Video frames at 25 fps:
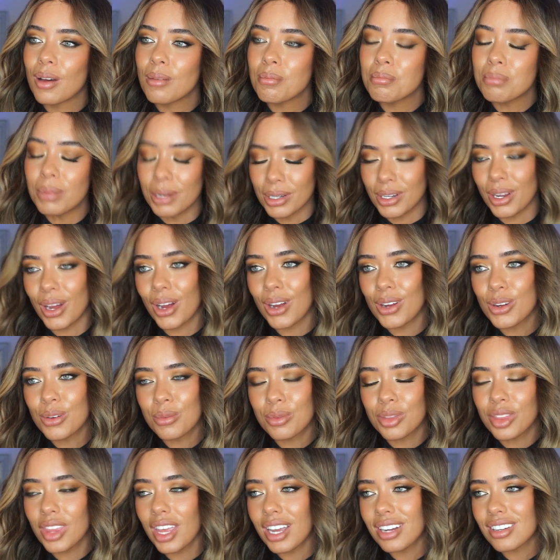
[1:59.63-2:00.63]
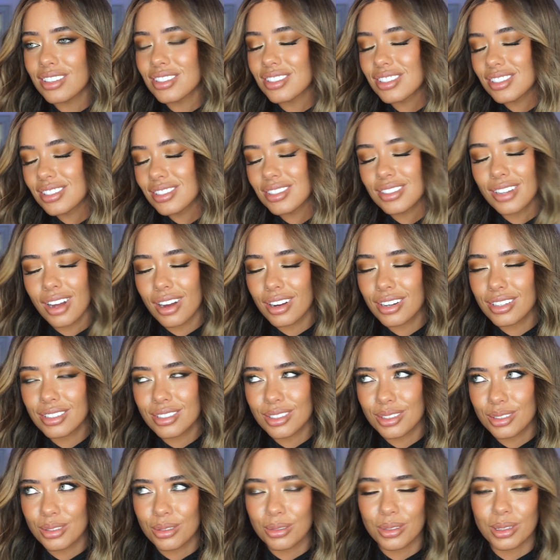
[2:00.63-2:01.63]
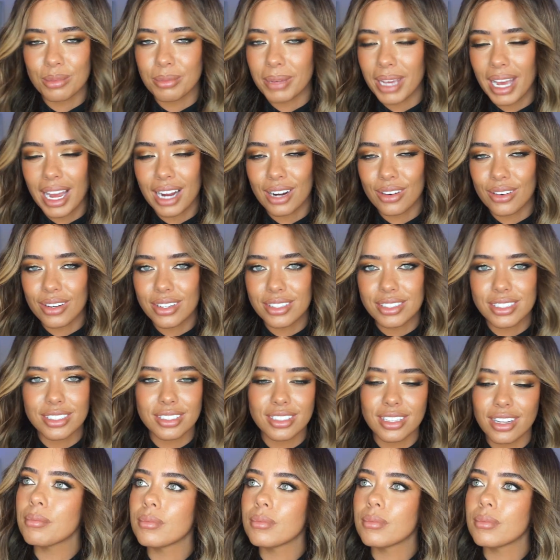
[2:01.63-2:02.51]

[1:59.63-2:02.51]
But no, they just stuck to calling me Hagrid.